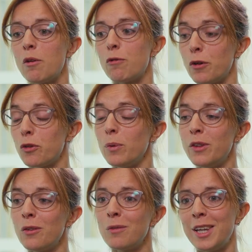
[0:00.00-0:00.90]
First, we
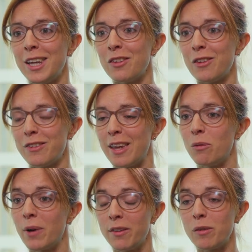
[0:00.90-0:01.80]
don't really
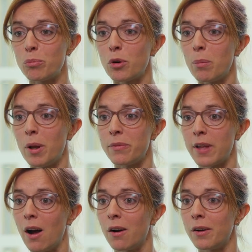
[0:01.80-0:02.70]
understand what the problems
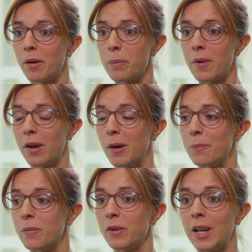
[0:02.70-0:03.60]
are
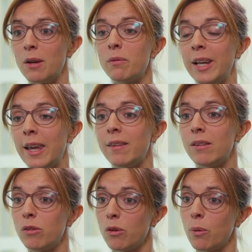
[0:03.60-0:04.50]
um, re related to the